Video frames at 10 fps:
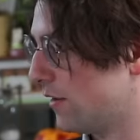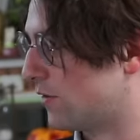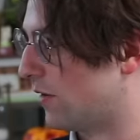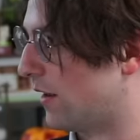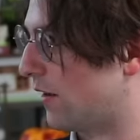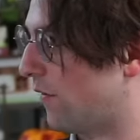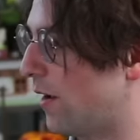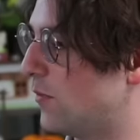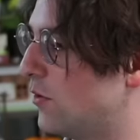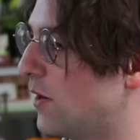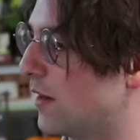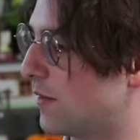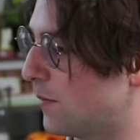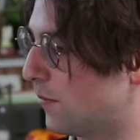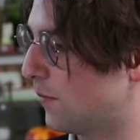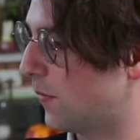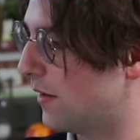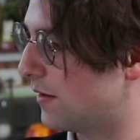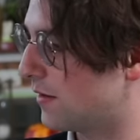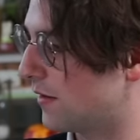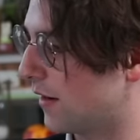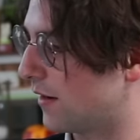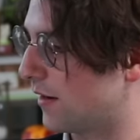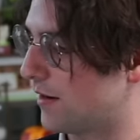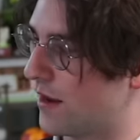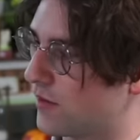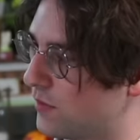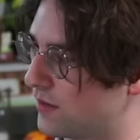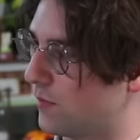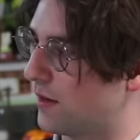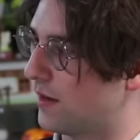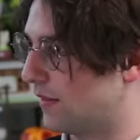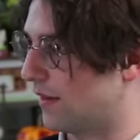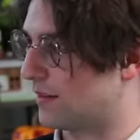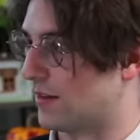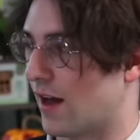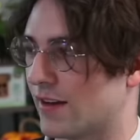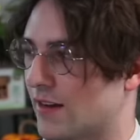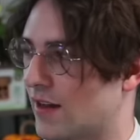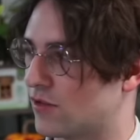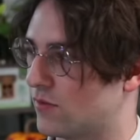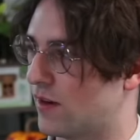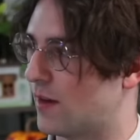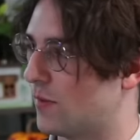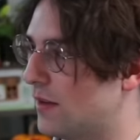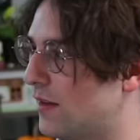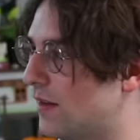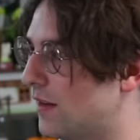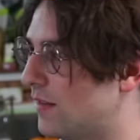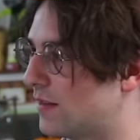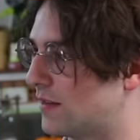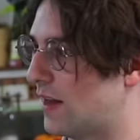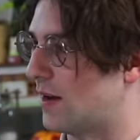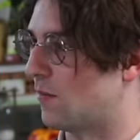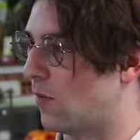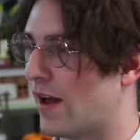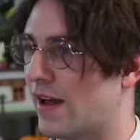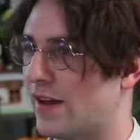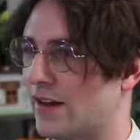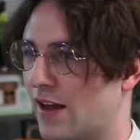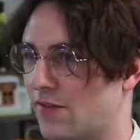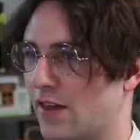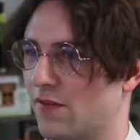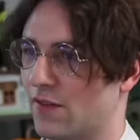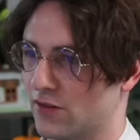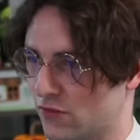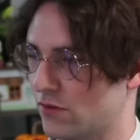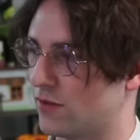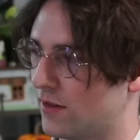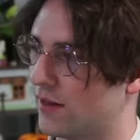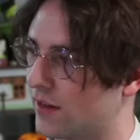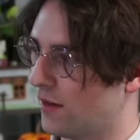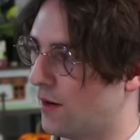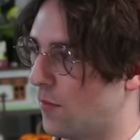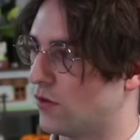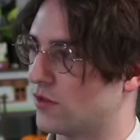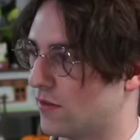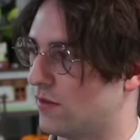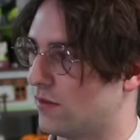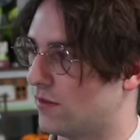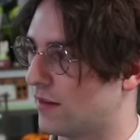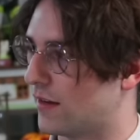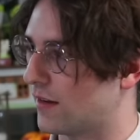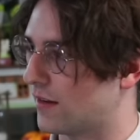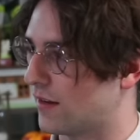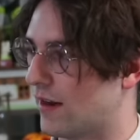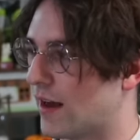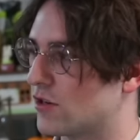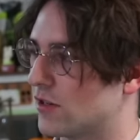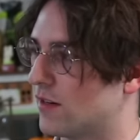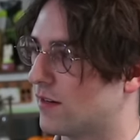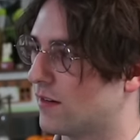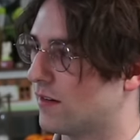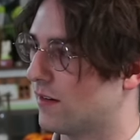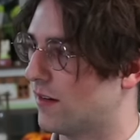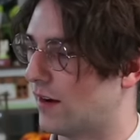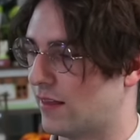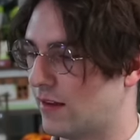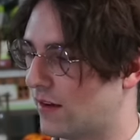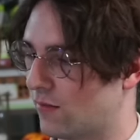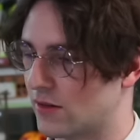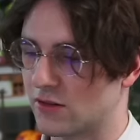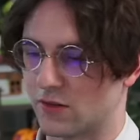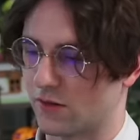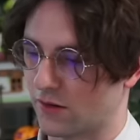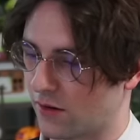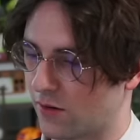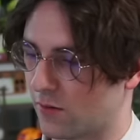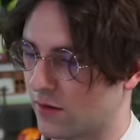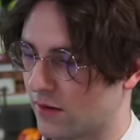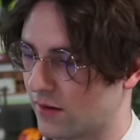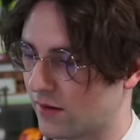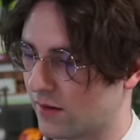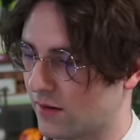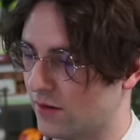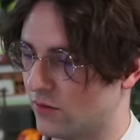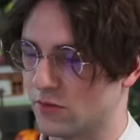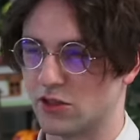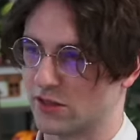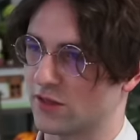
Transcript: So like if I'm doing a piece that can connect with somebody that's not attached to an IP in the same way and have that visceral, like emotional, like connection, then I think original artwork can do just